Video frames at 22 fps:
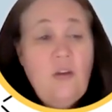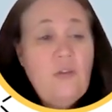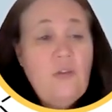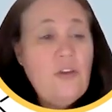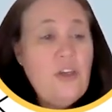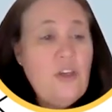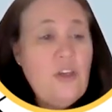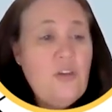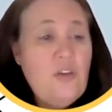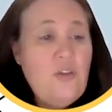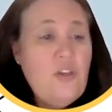
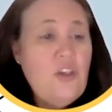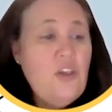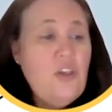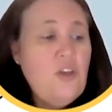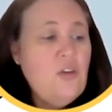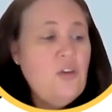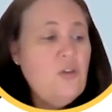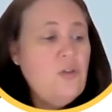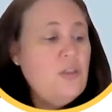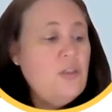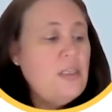for you to
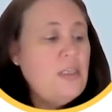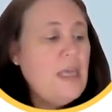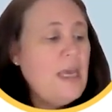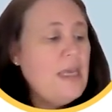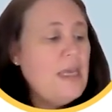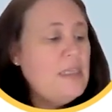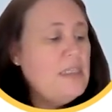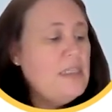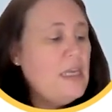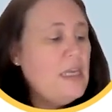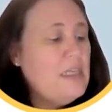use
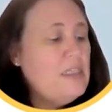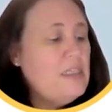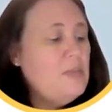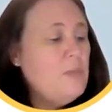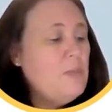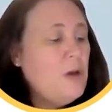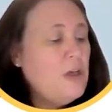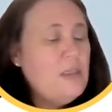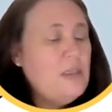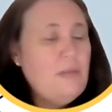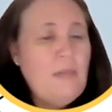as a
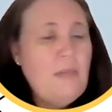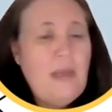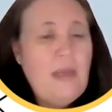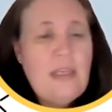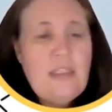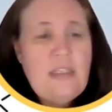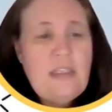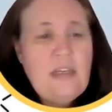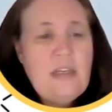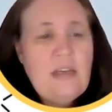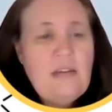Smart
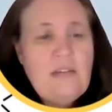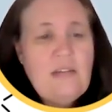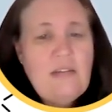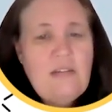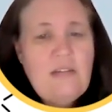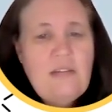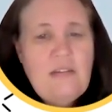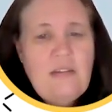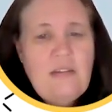Ambassador.